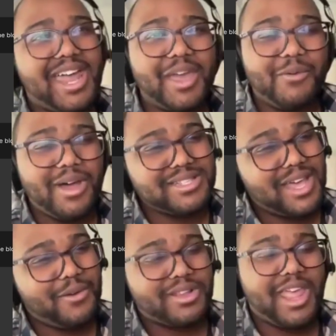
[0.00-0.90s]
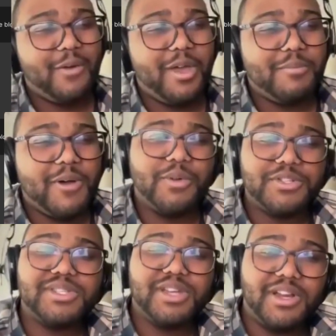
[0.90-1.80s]
Like, why does that work that way? But
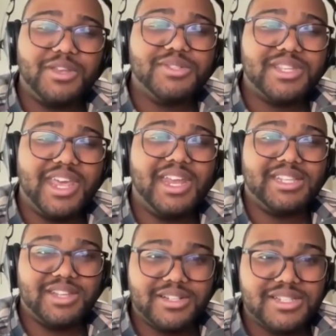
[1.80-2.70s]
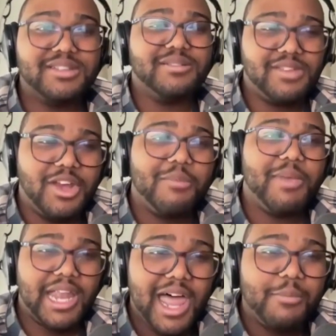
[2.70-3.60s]
once you start using it, it starts to,
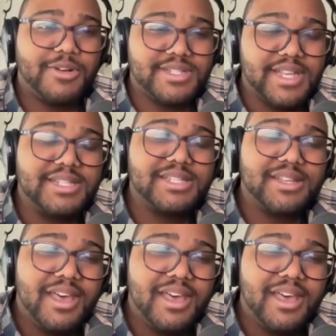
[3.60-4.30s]
make a lot more sense.